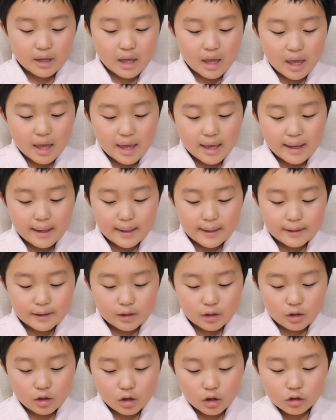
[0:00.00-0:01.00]
And
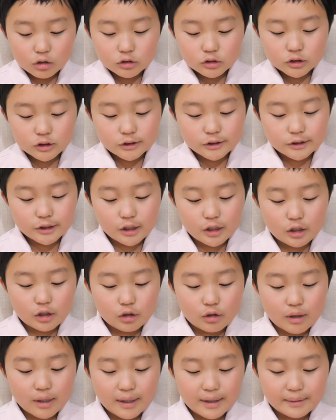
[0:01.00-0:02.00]
also,
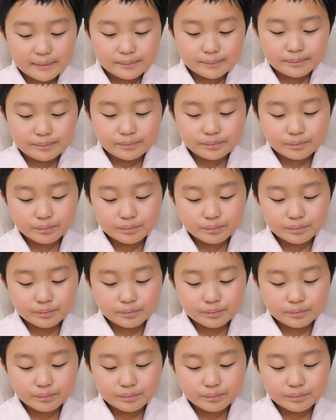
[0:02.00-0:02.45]
um,